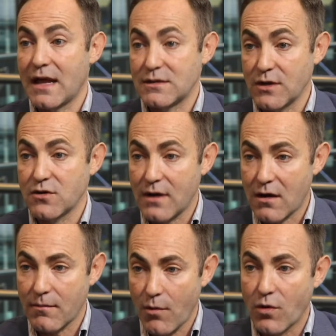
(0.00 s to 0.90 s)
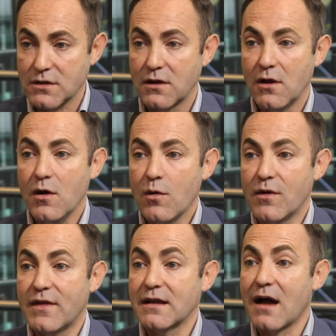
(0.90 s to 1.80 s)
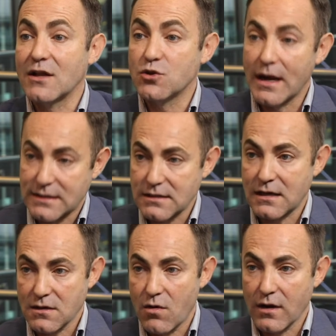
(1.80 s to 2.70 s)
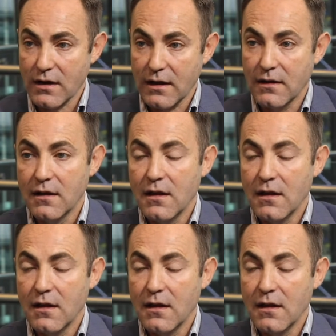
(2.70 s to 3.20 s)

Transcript: as we do in our report, we'd then guide your exercise accordingly.